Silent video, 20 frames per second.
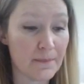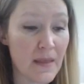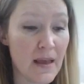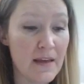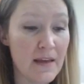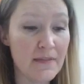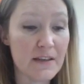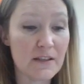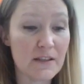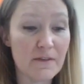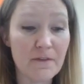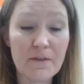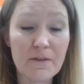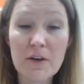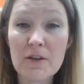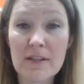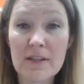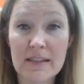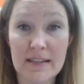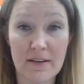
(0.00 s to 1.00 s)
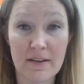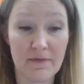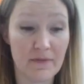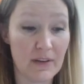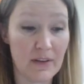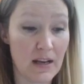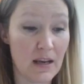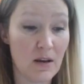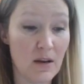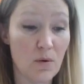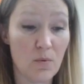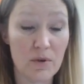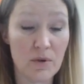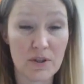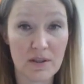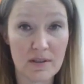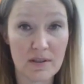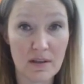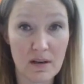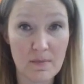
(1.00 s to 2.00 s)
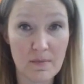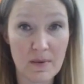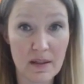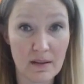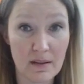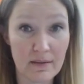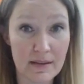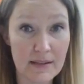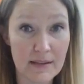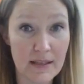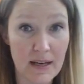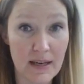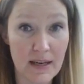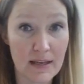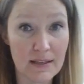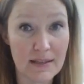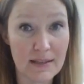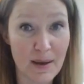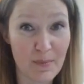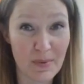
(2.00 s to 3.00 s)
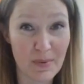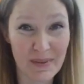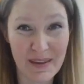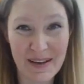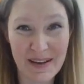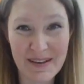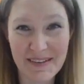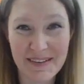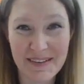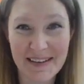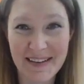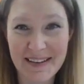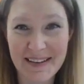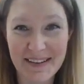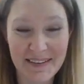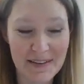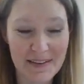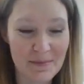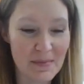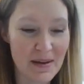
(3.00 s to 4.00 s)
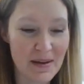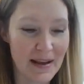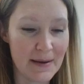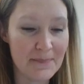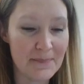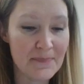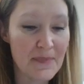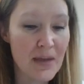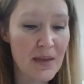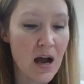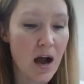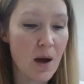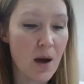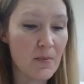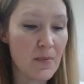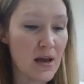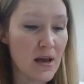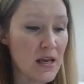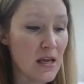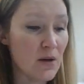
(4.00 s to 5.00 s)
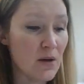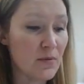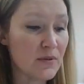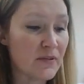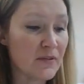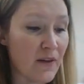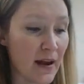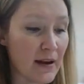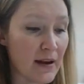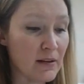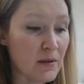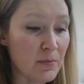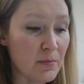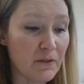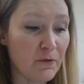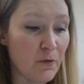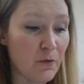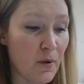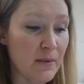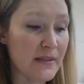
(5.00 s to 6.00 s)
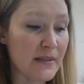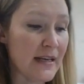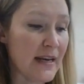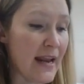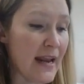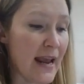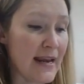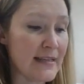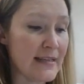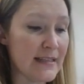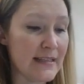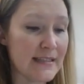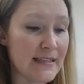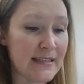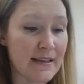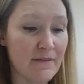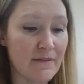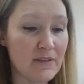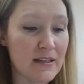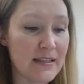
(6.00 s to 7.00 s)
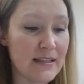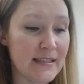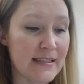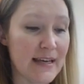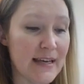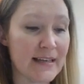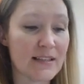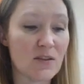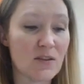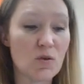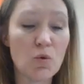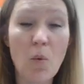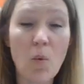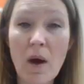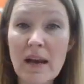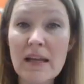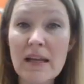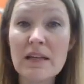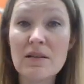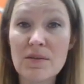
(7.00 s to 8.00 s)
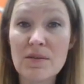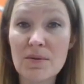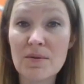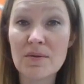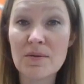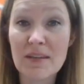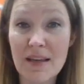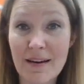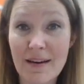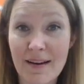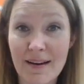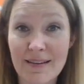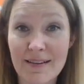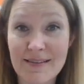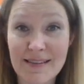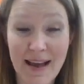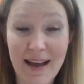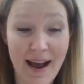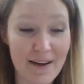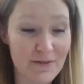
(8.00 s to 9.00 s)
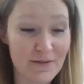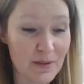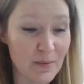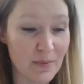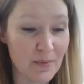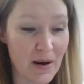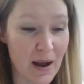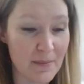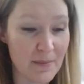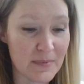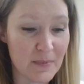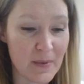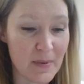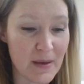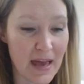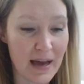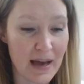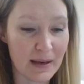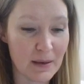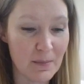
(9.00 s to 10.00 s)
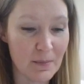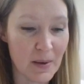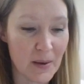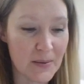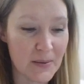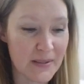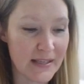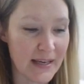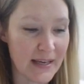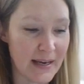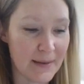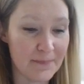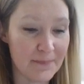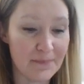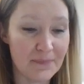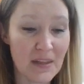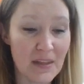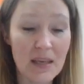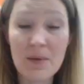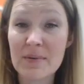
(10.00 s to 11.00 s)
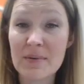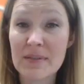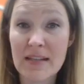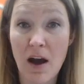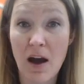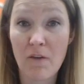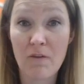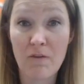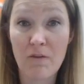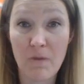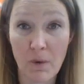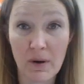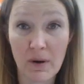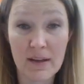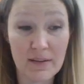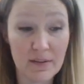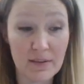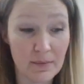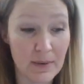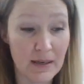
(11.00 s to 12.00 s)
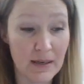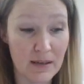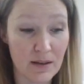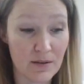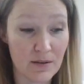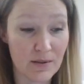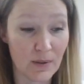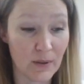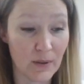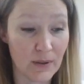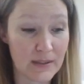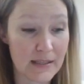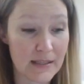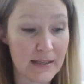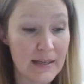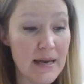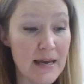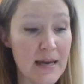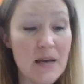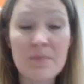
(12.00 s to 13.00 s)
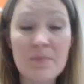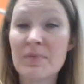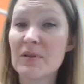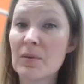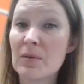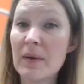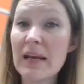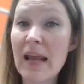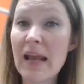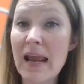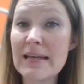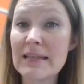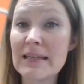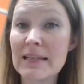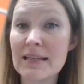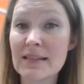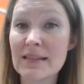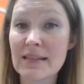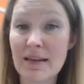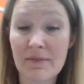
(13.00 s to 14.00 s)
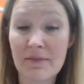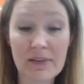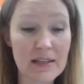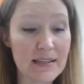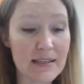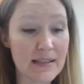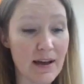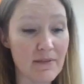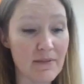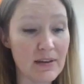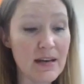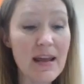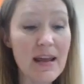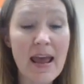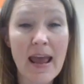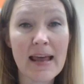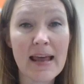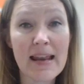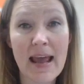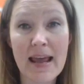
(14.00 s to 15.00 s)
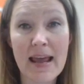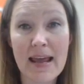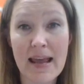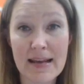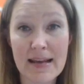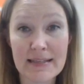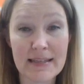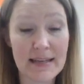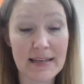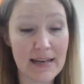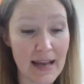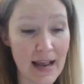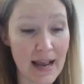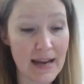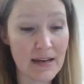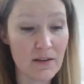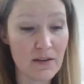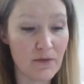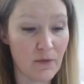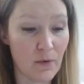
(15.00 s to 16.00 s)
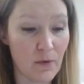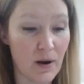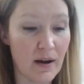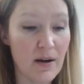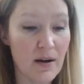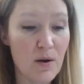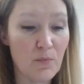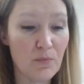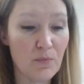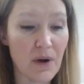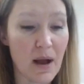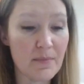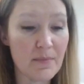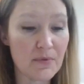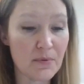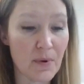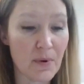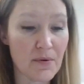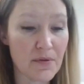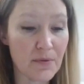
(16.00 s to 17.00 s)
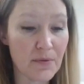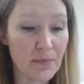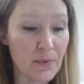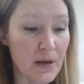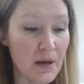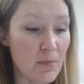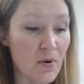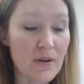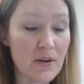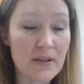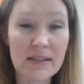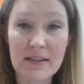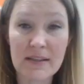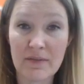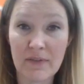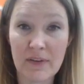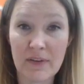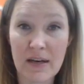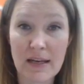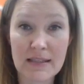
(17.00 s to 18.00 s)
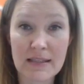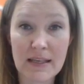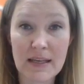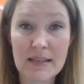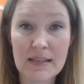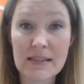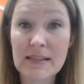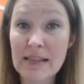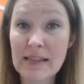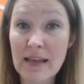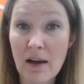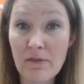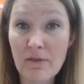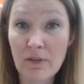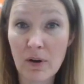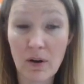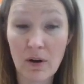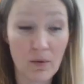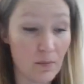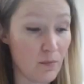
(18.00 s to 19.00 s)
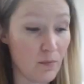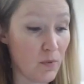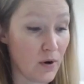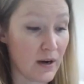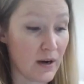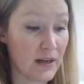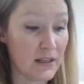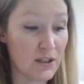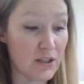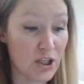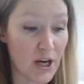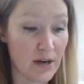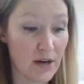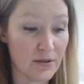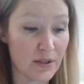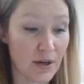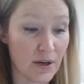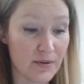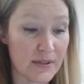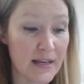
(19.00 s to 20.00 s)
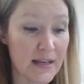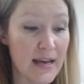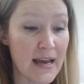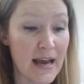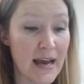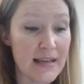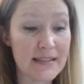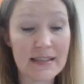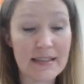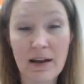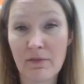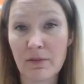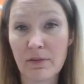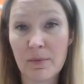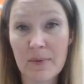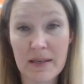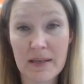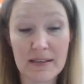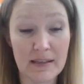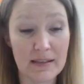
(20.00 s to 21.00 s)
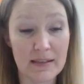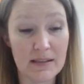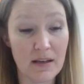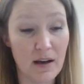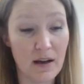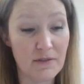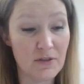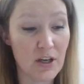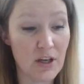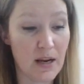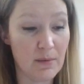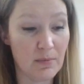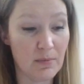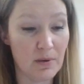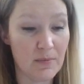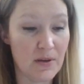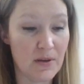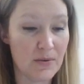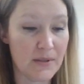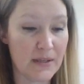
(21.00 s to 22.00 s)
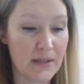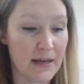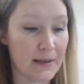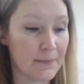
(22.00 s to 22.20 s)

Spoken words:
This first symphony, which is going to be the listening example that you're going to hear in a minute, it was finally performed in 1876, 22 years after Brahms began composing it. He was now 43 years old. Between 1877 and 1884, Brahms wrote 3 more symphonies, several more concertos, and several pieces of chamber music.